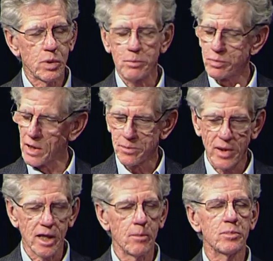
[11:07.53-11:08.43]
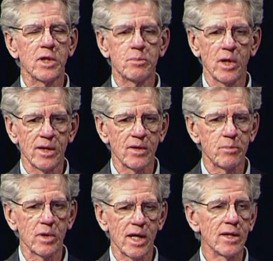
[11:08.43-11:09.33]
Like pickup. They
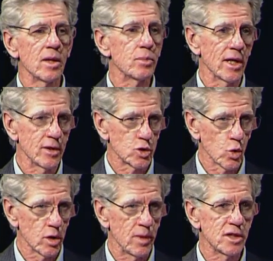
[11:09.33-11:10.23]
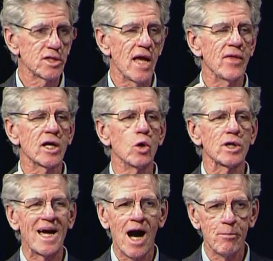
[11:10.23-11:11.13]
play in the tournaments, and they go to
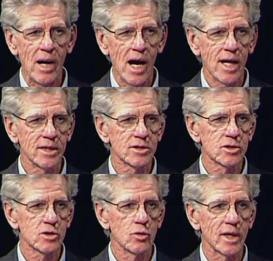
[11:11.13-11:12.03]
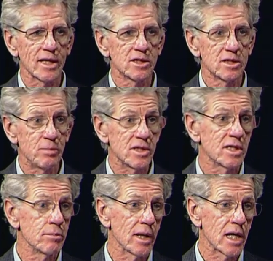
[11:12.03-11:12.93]
combines so they can be
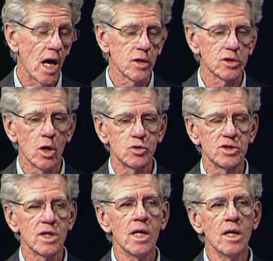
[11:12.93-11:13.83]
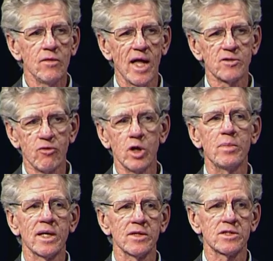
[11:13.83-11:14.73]
seen by college coaches. That's very
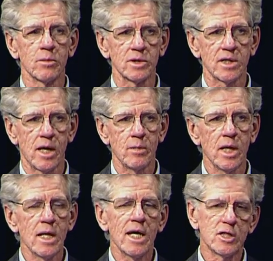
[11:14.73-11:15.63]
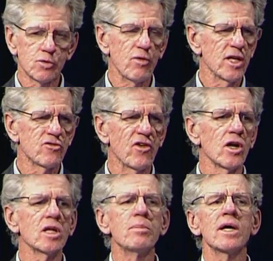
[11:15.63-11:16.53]
big in the summertime. It's
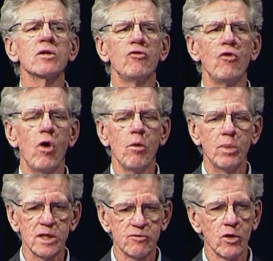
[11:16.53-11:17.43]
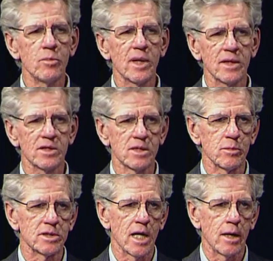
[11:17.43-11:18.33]
fairly big in the fall, but it's very big in the
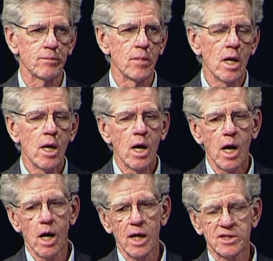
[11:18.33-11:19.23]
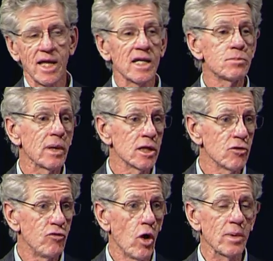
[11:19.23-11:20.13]
summertime. It's not as big in the
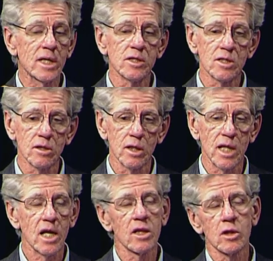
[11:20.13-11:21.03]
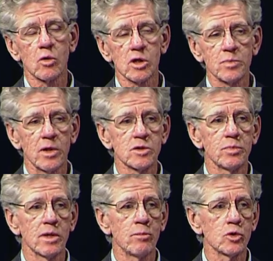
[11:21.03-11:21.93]
fall because a lot of the lacrosse players
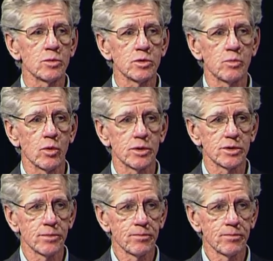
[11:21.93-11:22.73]
play multiple sports.